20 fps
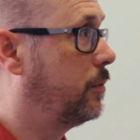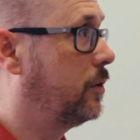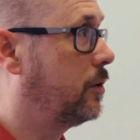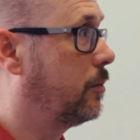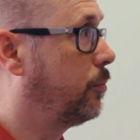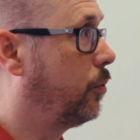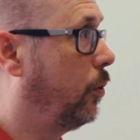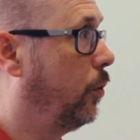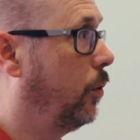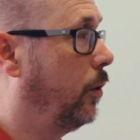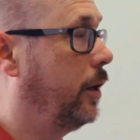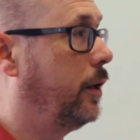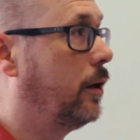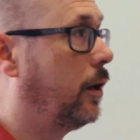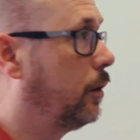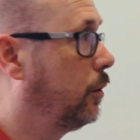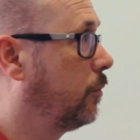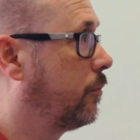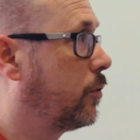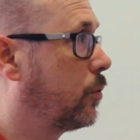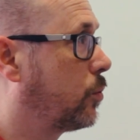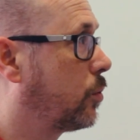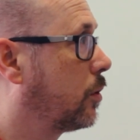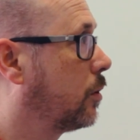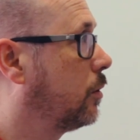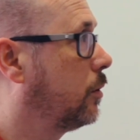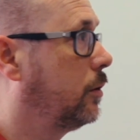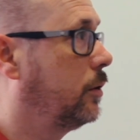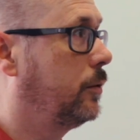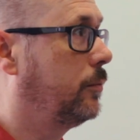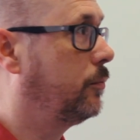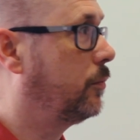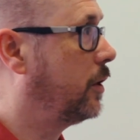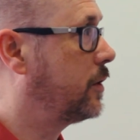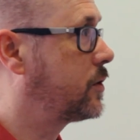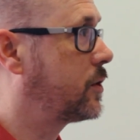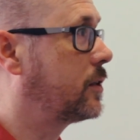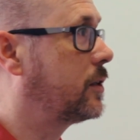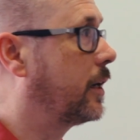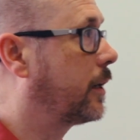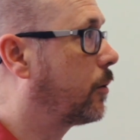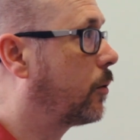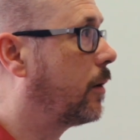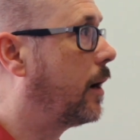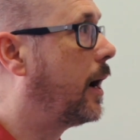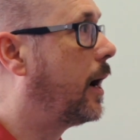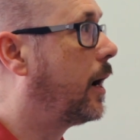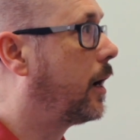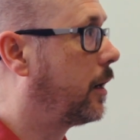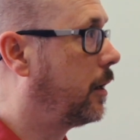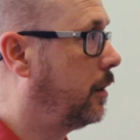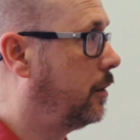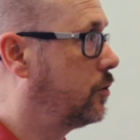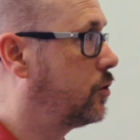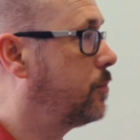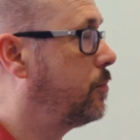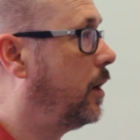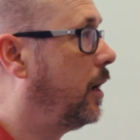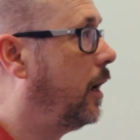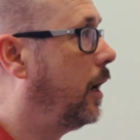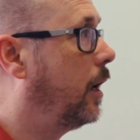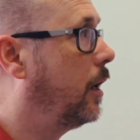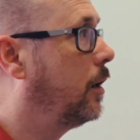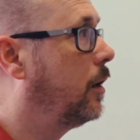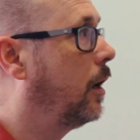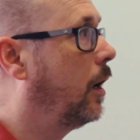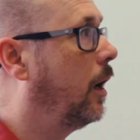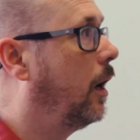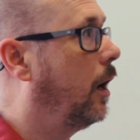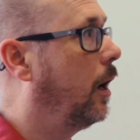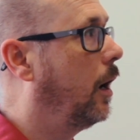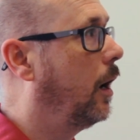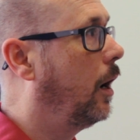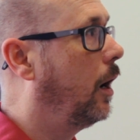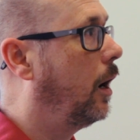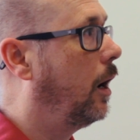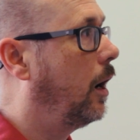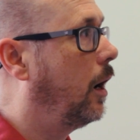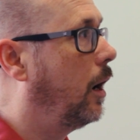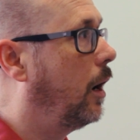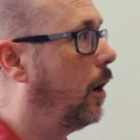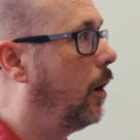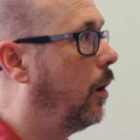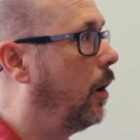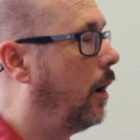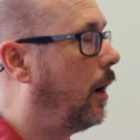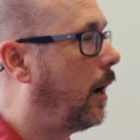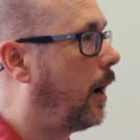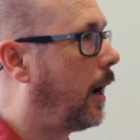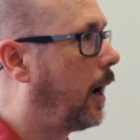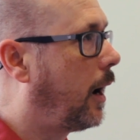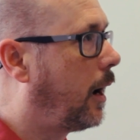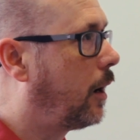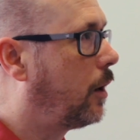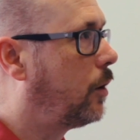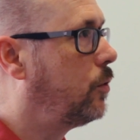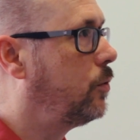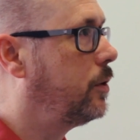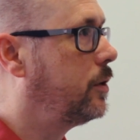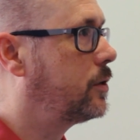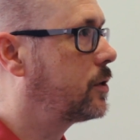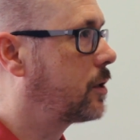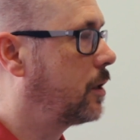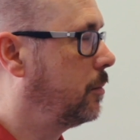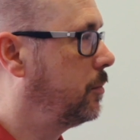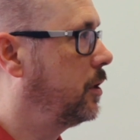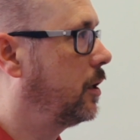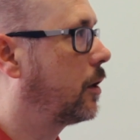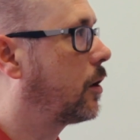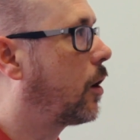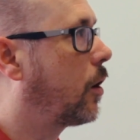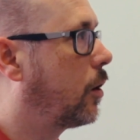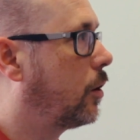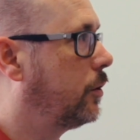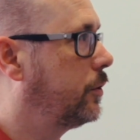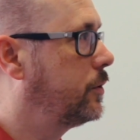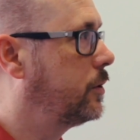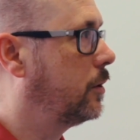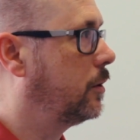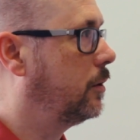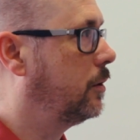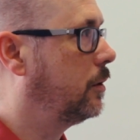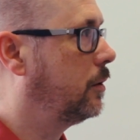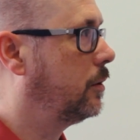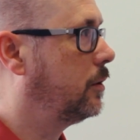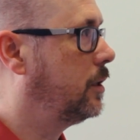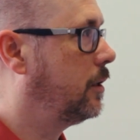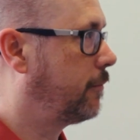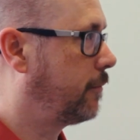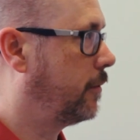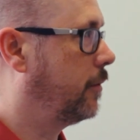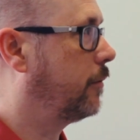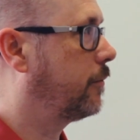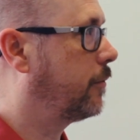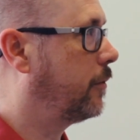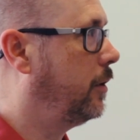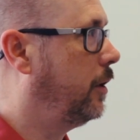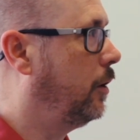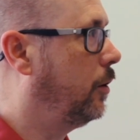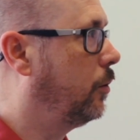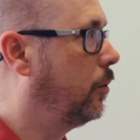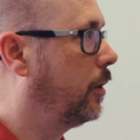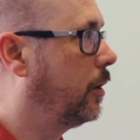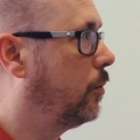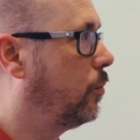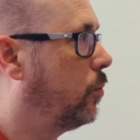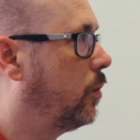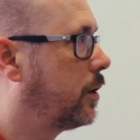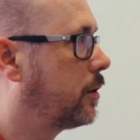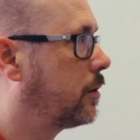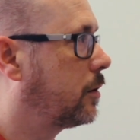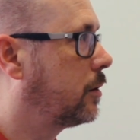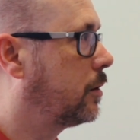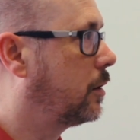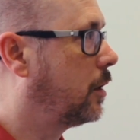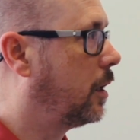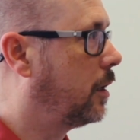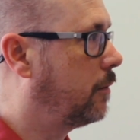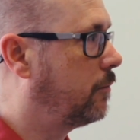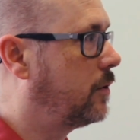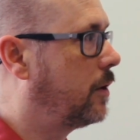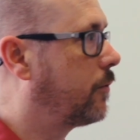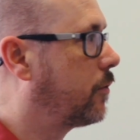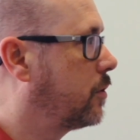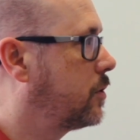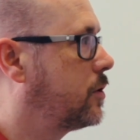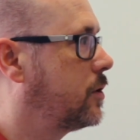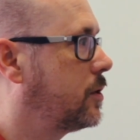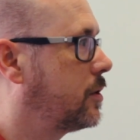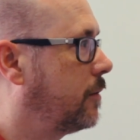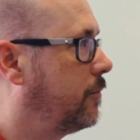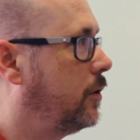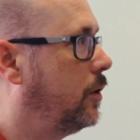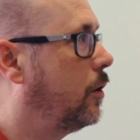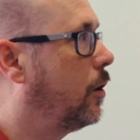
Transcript: been deployed all over the world, in places like Iraq and Japan. How is coming to Carleton different for you, and what kind of differences have you